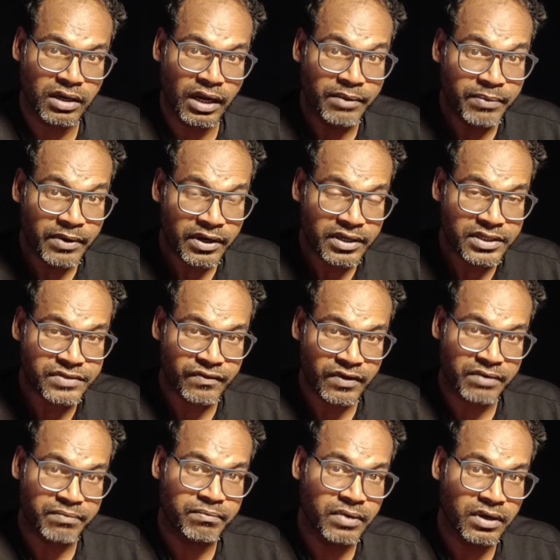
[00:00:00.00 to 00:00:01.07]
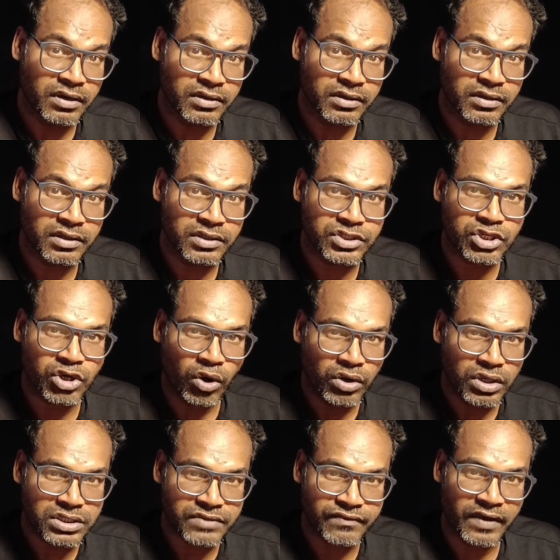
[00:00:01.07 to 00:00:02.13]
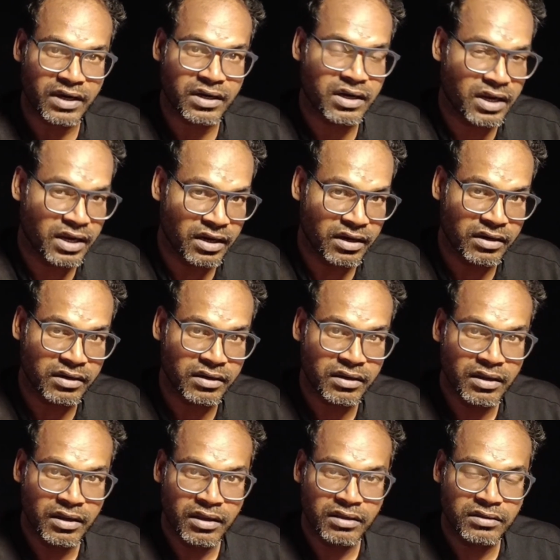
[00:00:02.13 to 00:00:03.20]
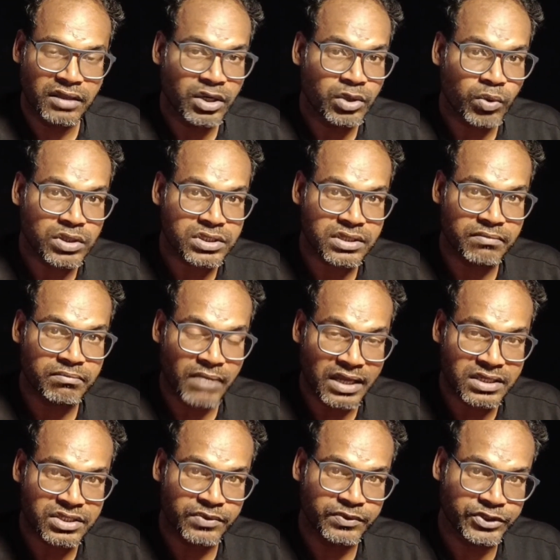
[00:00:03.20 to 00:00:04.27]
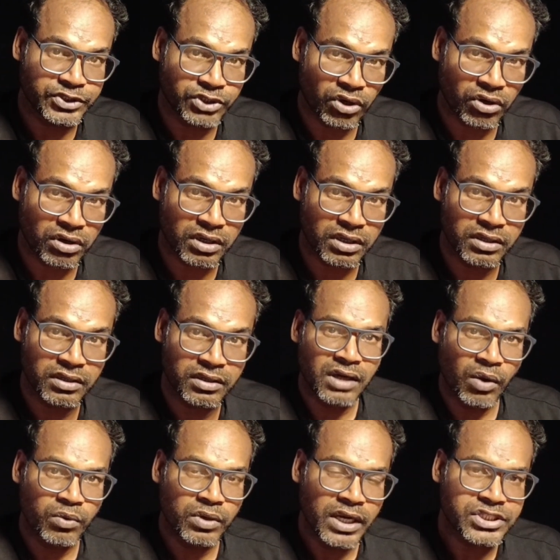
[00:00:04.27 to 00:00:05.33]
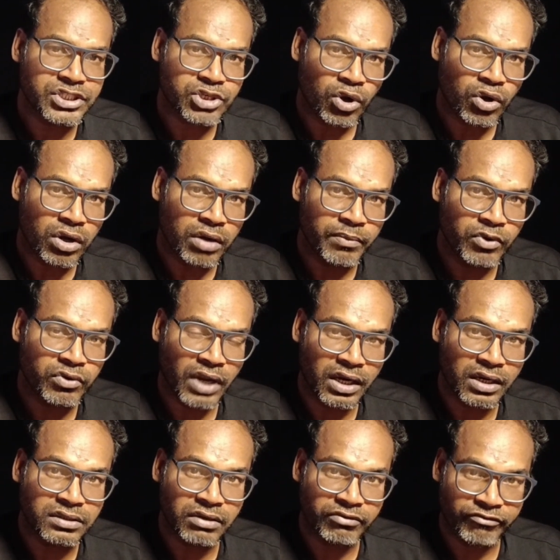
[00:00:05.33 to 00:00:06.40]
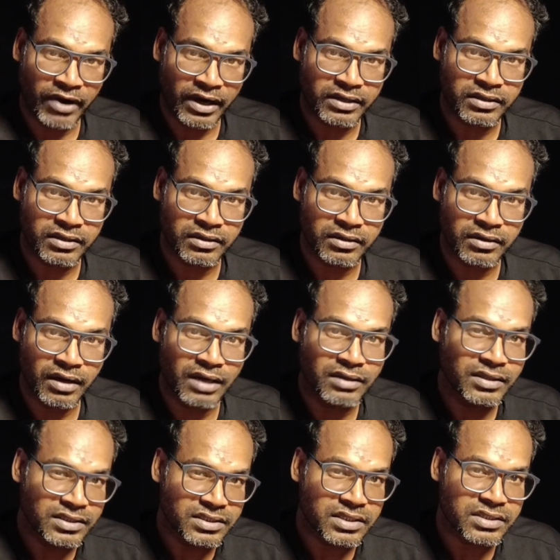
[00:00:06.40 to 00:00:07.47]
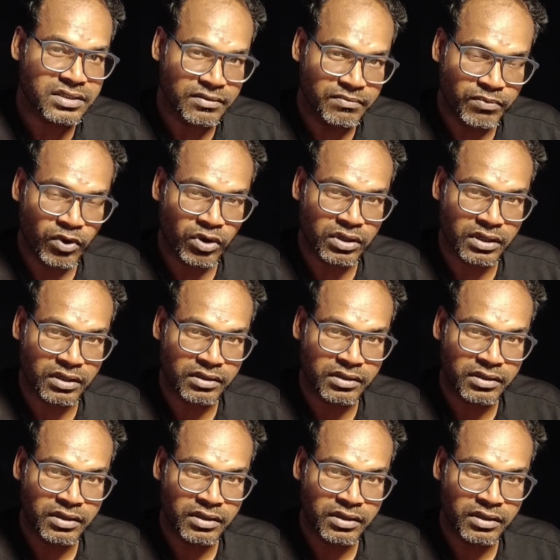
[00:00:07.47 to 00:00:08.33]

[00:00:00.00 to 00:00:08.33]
libraries were burned, scholars were killed, that was a massive shock. Now let's talk about another factor and this is important.